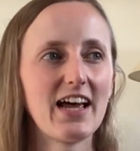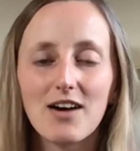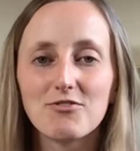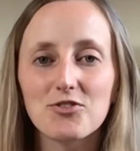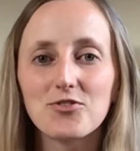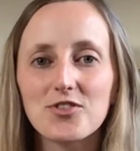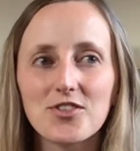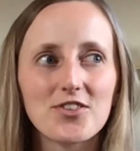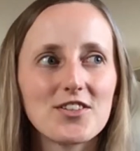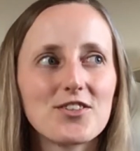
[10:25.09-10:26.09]
I was
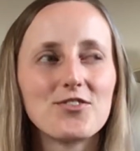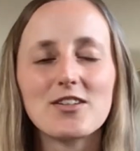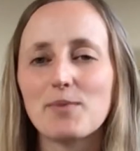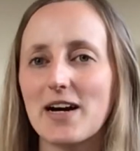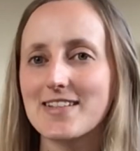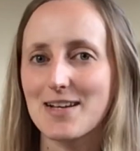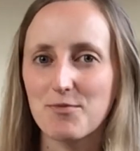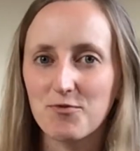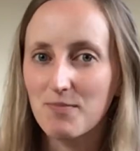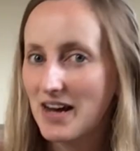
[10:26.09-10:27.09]
also going to talk about some
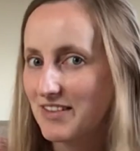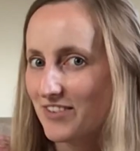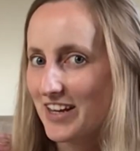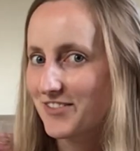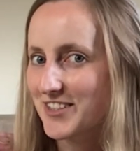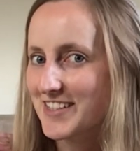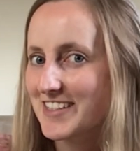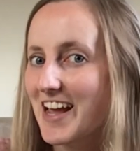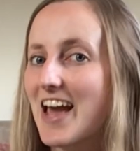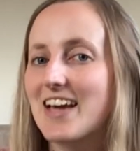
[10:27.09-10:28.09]
of my favourite
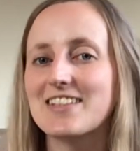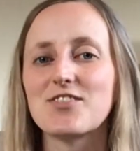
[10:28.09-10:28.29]
snacks,